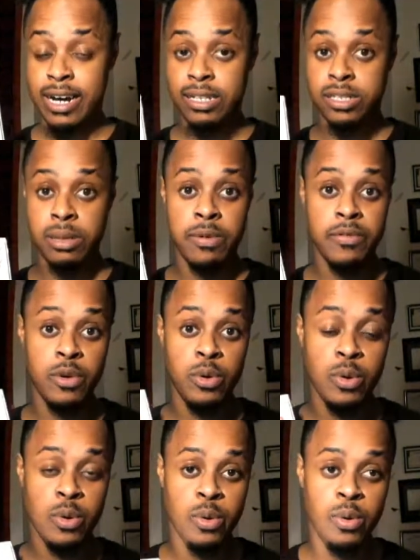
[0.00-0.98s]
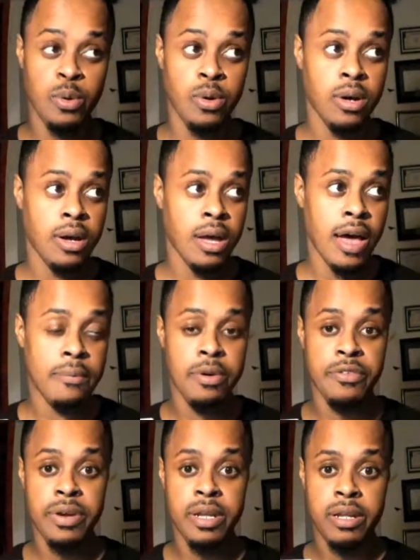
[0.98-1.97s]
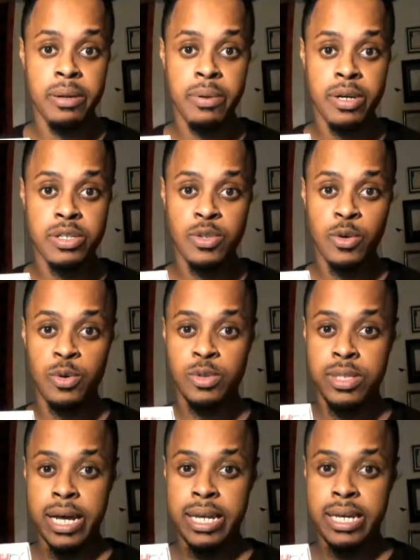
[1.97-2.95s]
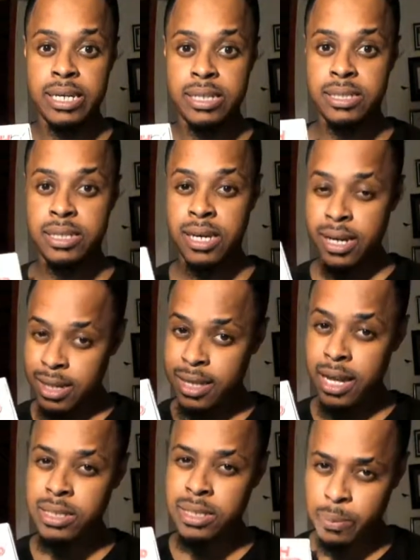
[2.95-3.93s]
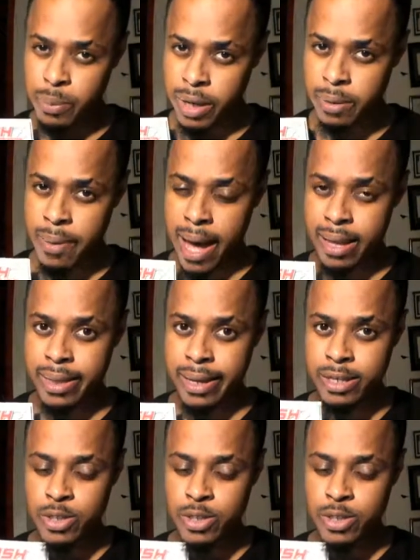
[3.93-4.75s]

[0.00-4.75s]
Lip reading: Some of you who have been reading the books knows that he's done some pretty bad things.